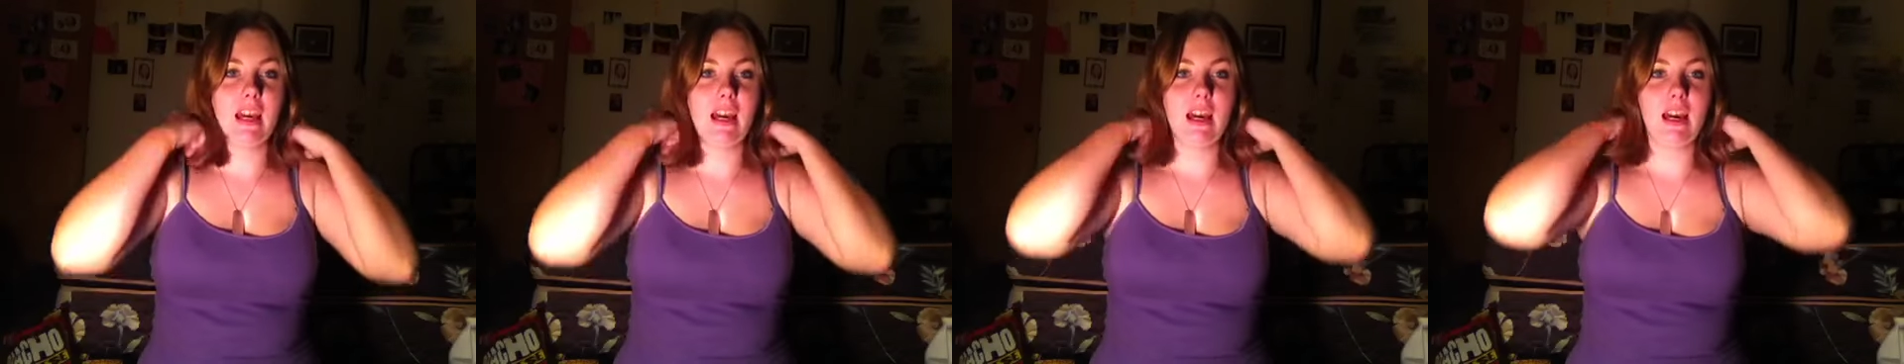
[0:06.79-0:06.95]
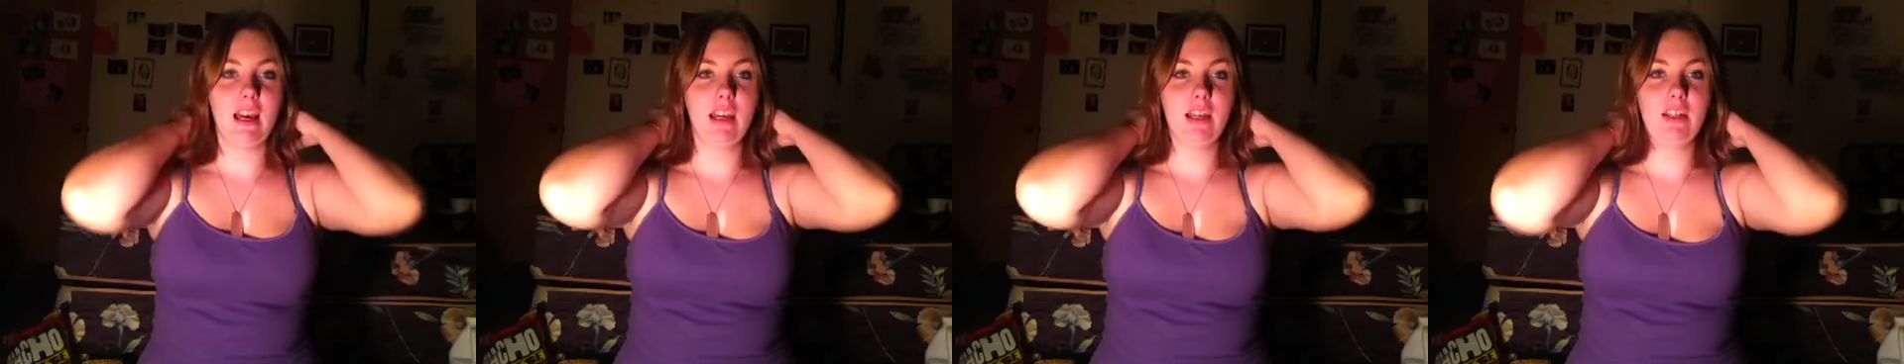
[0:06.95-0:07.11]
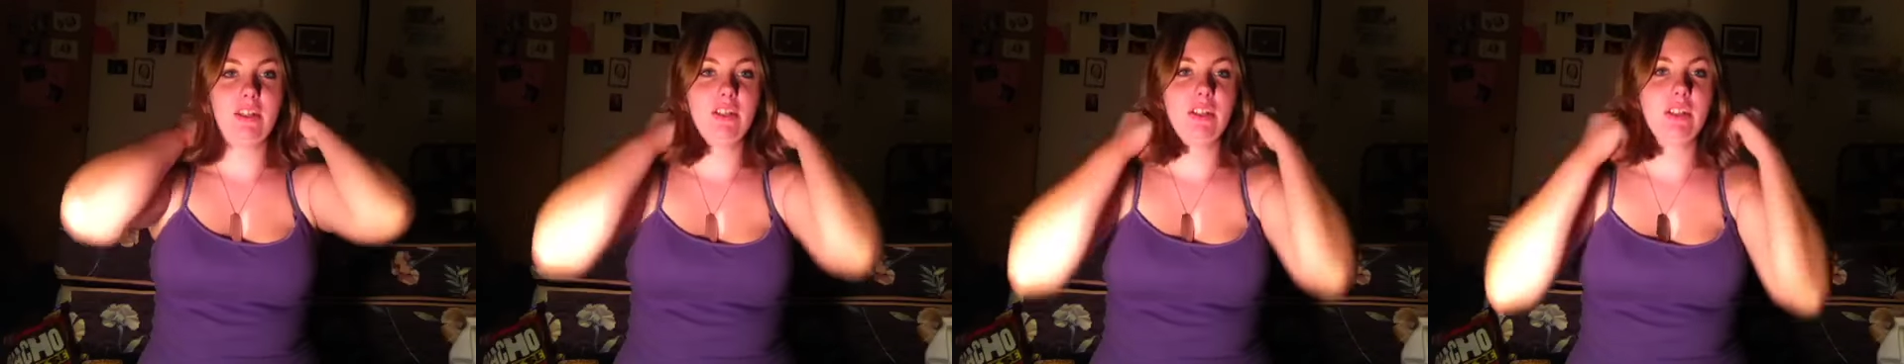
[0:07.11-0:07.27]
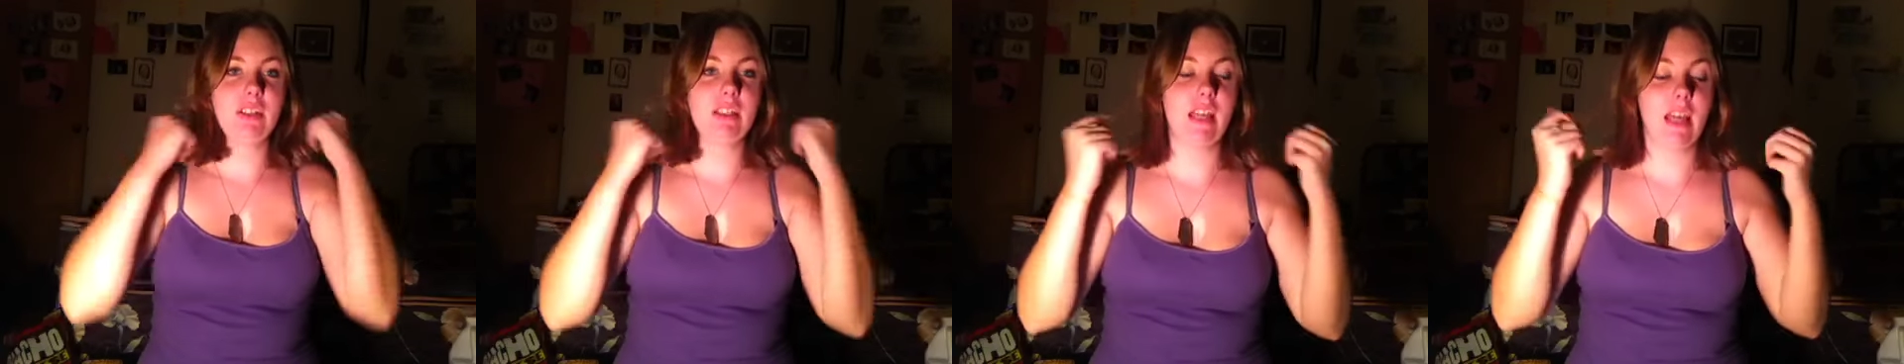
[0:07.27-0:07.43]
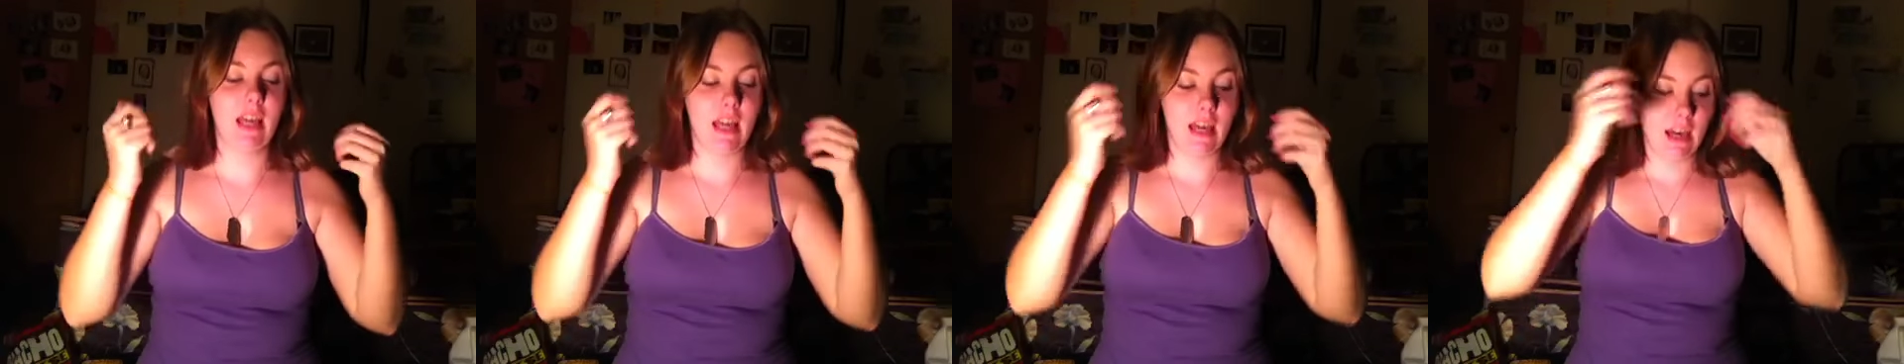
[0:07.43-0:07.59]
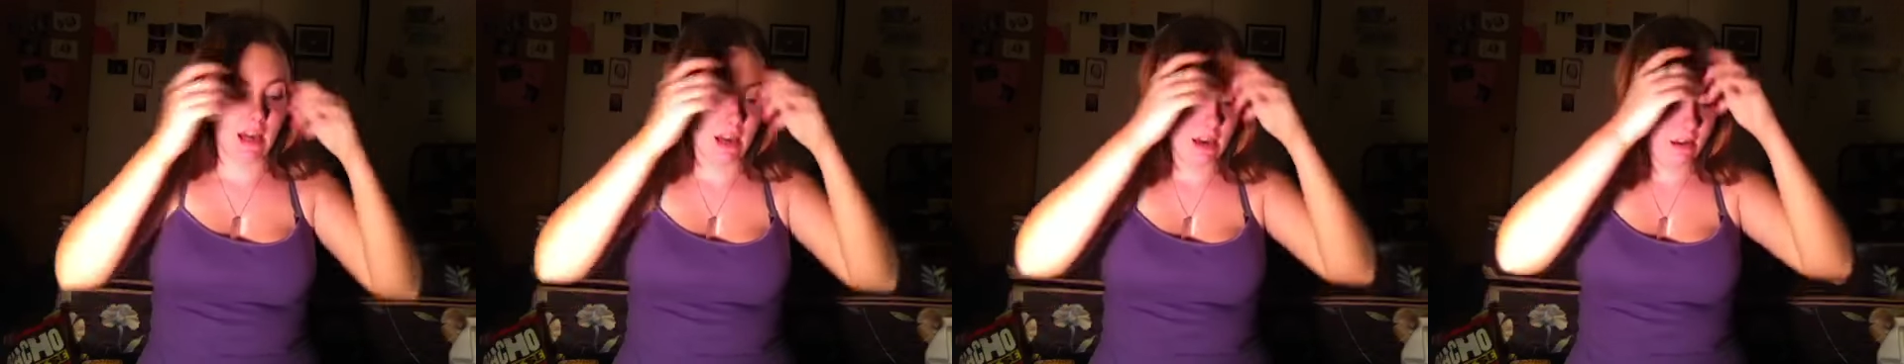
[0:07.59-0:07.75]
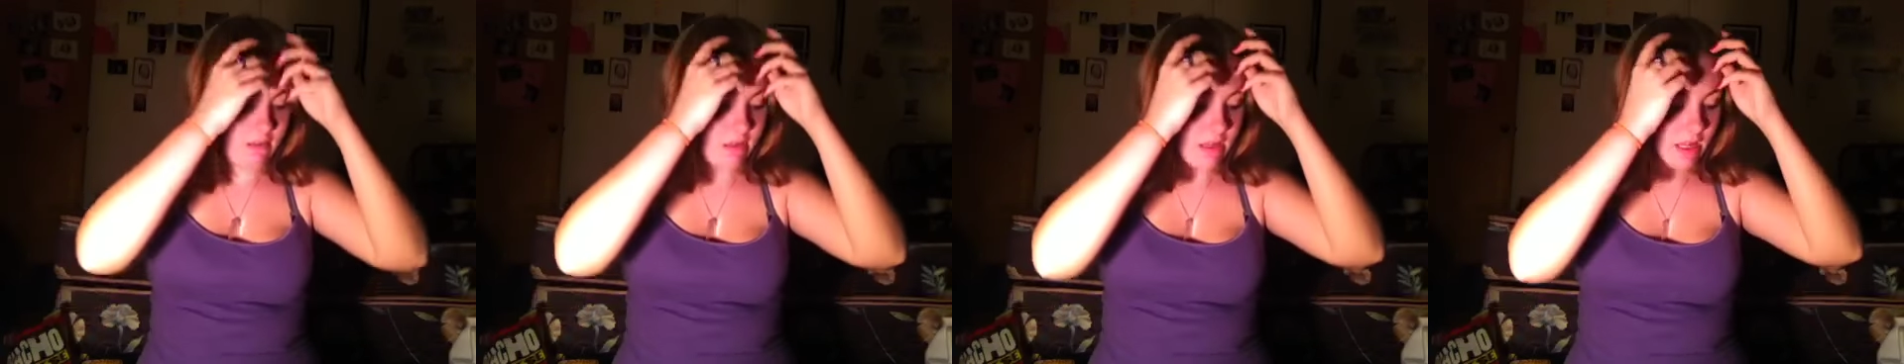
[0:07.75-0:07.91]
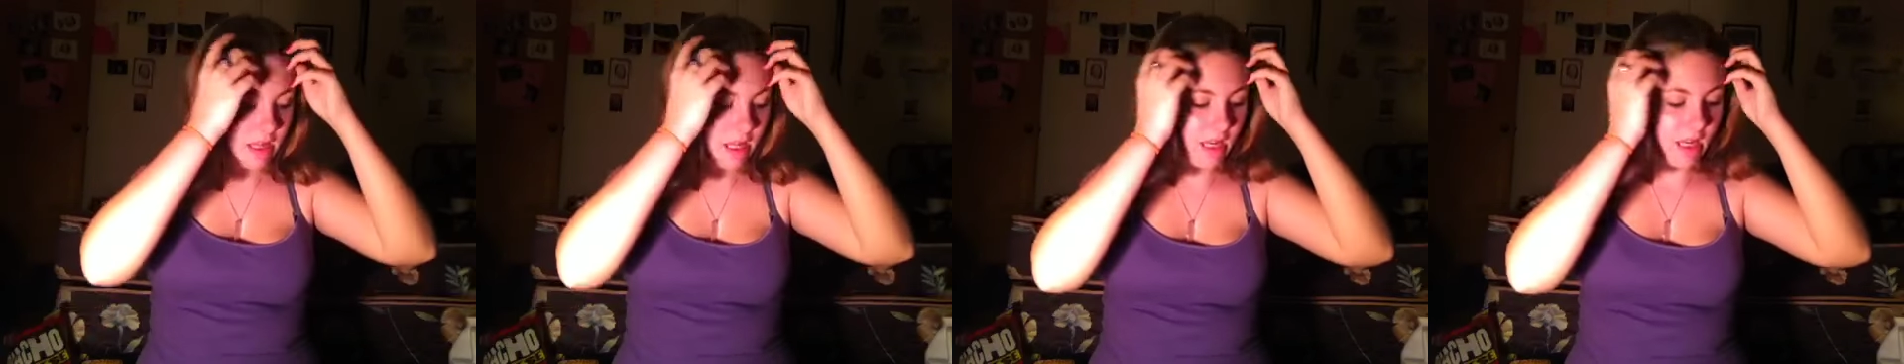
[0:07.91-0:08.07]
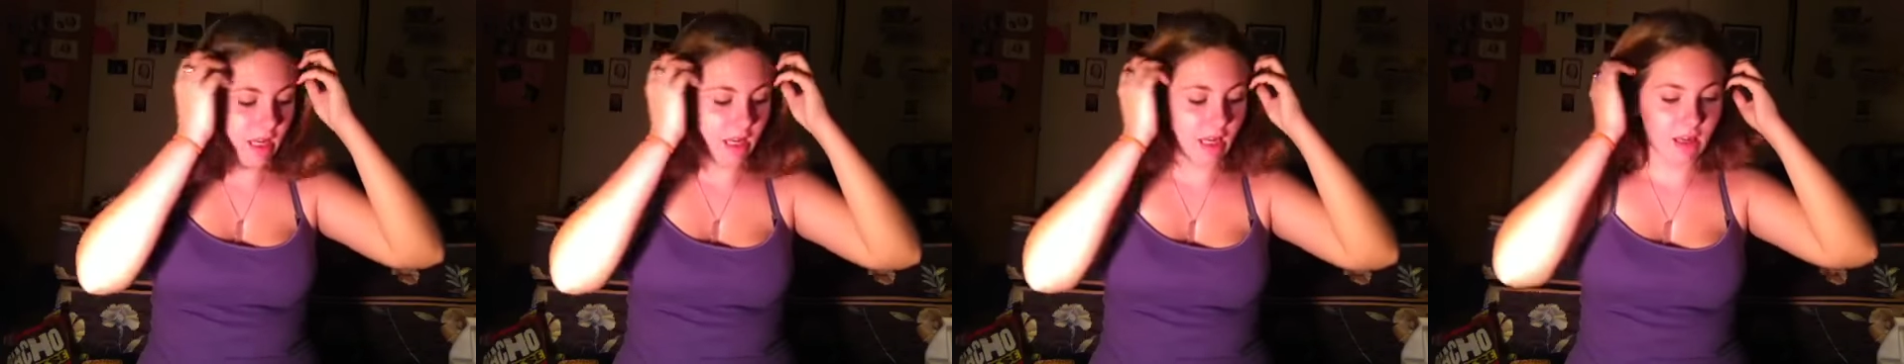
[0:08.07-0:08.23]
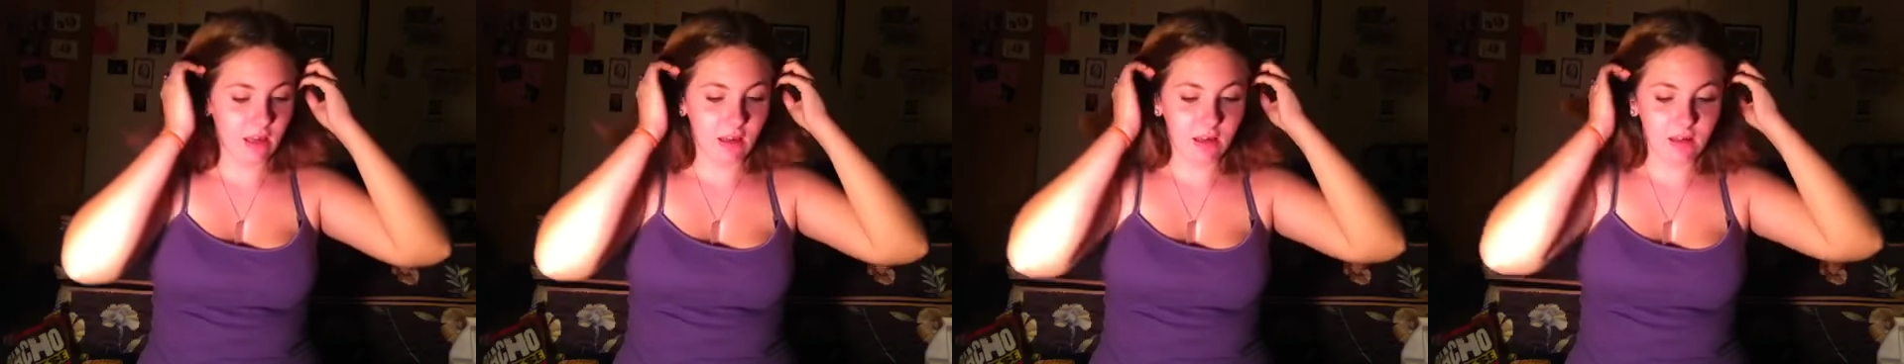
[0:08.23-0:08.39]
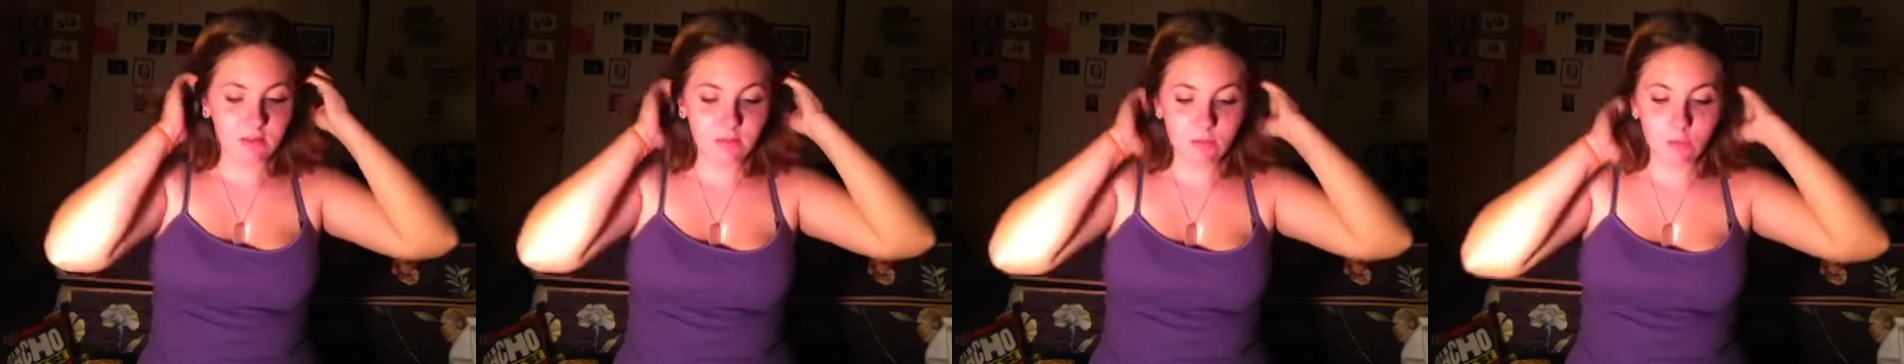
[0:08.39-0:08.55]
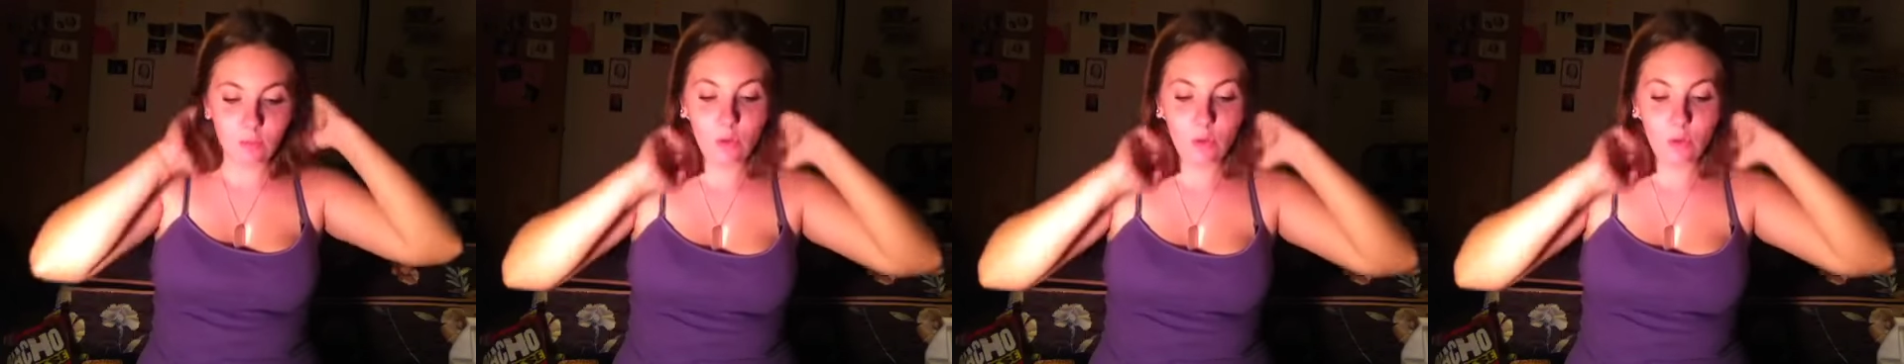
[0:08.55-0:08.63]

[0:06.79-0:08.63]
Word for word: I just had a